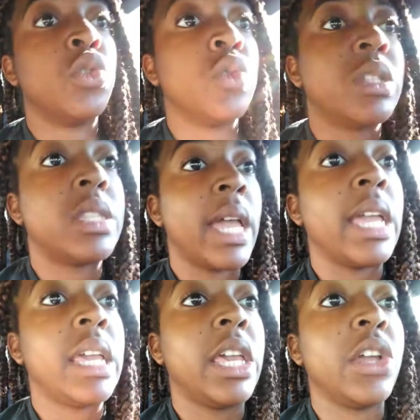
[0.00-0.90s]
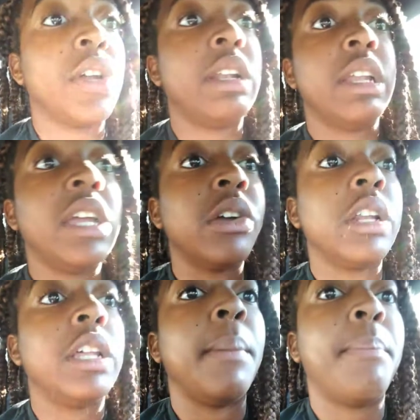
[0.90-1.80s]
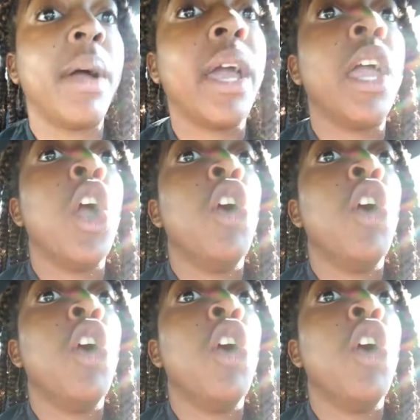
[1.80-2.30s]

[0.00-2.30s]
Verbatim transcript: to stay here legally. But